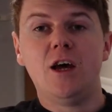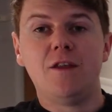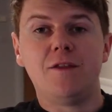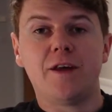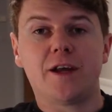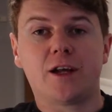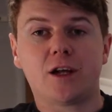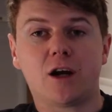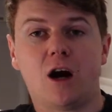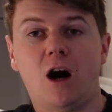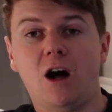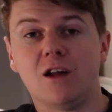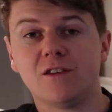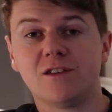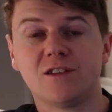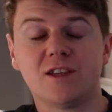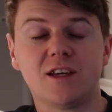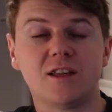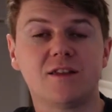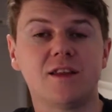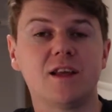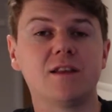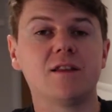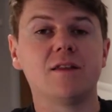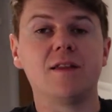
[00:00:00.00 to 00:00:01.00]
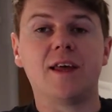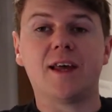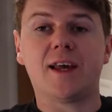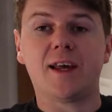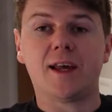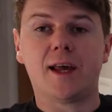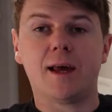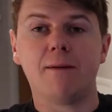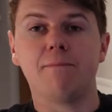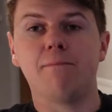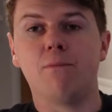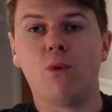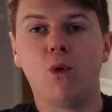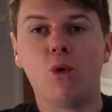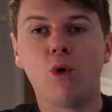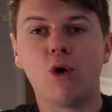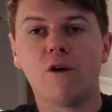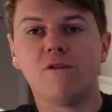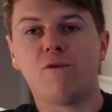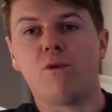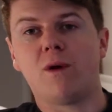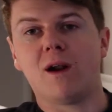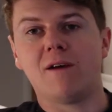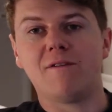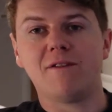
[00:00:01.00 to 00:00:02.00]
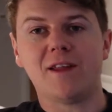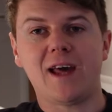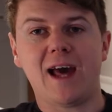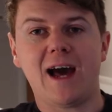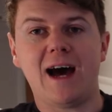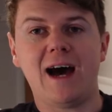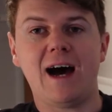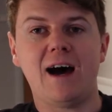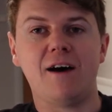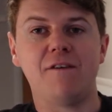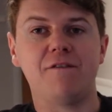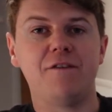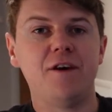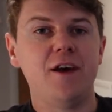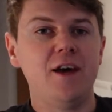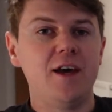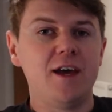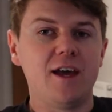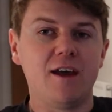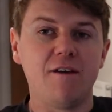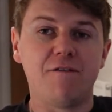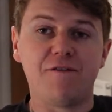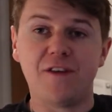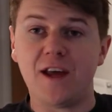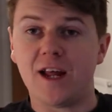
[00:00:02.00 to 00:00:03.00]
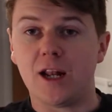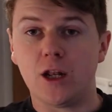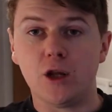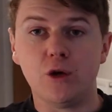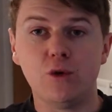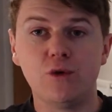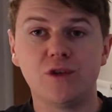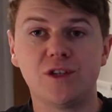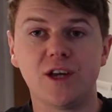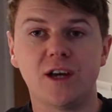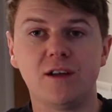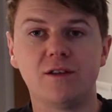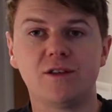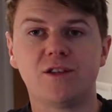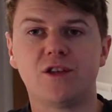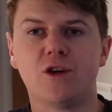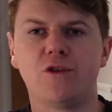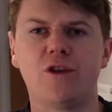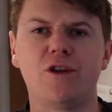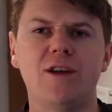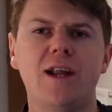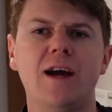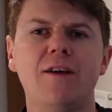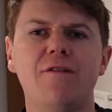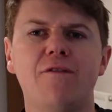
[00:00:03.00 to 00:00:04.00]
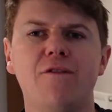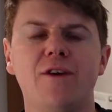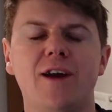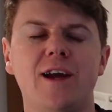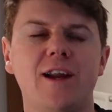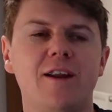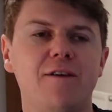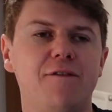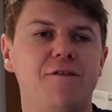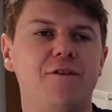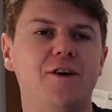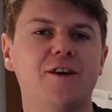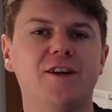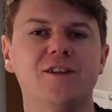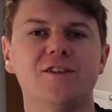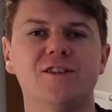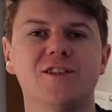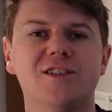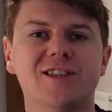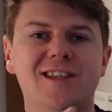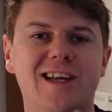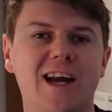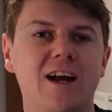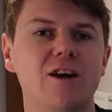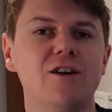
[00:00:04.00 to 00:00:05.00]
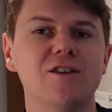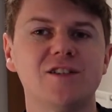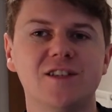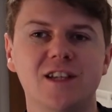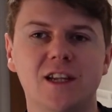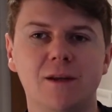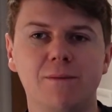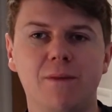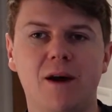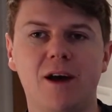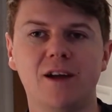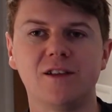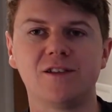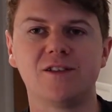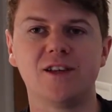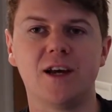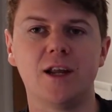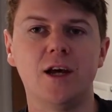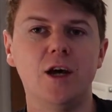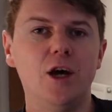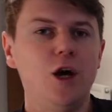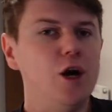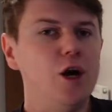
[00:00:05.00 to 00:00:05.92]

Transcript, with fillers: They constantly think they can get more of whatever they have if they lose it, so they're never in a fucking scarcity mindset.